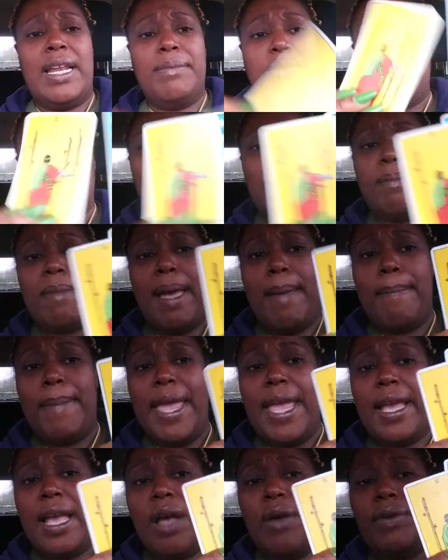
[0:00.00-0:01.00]
I'm turning my
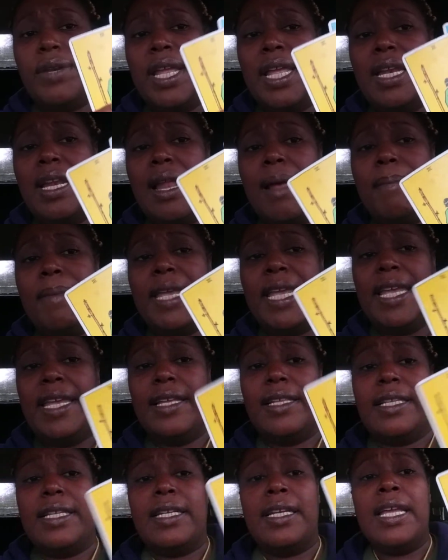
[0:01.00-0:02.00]
back on that and I'm
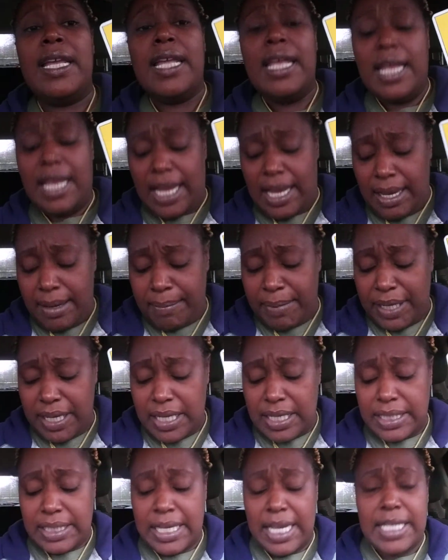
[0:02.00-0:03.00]
healing. And
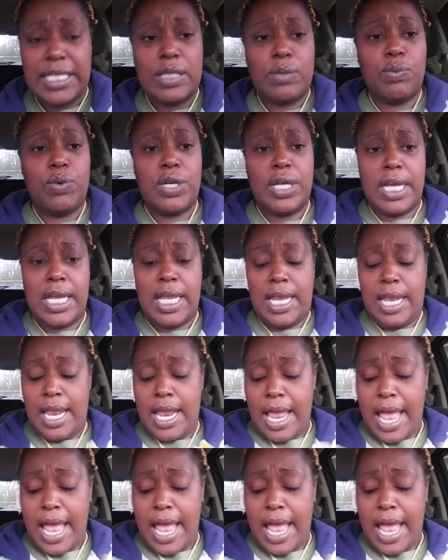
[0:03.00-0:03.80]
because guess what?